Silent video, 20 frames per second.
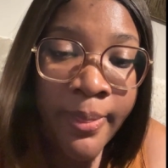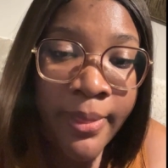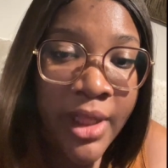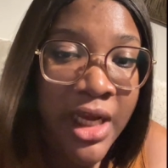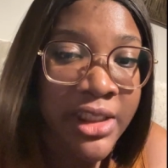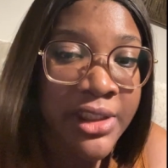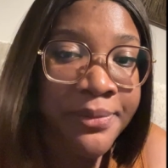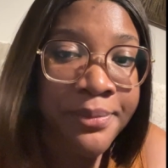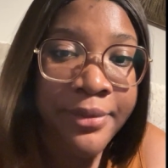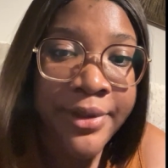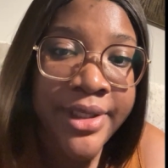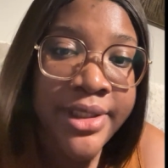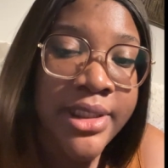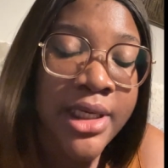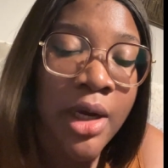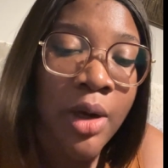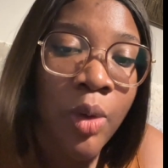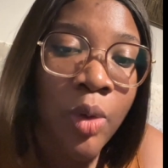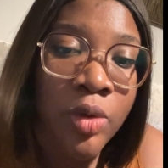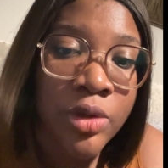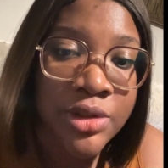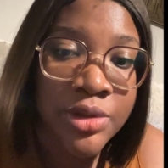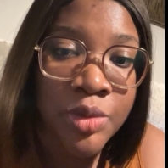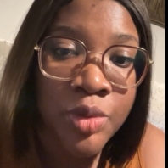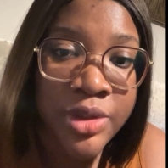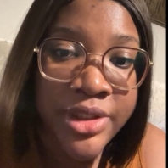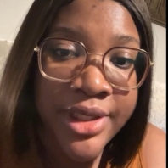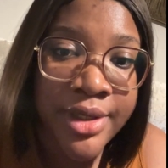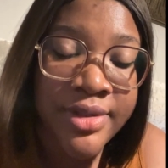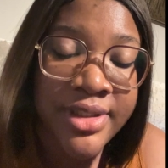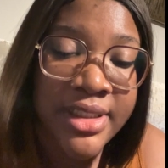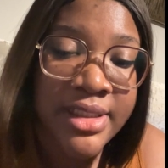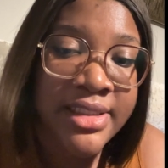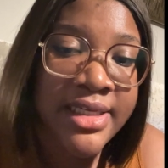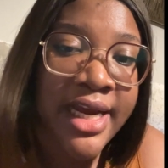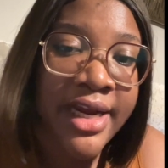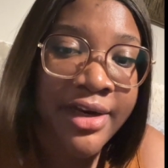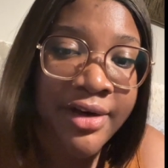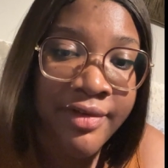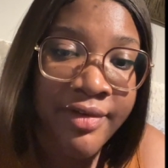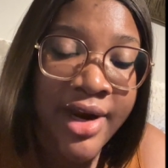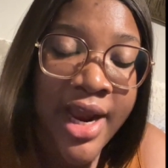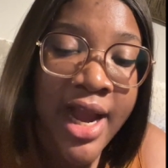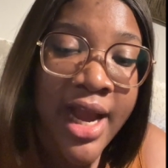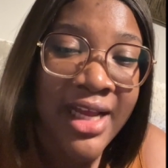and it brings out all the hotels in that area,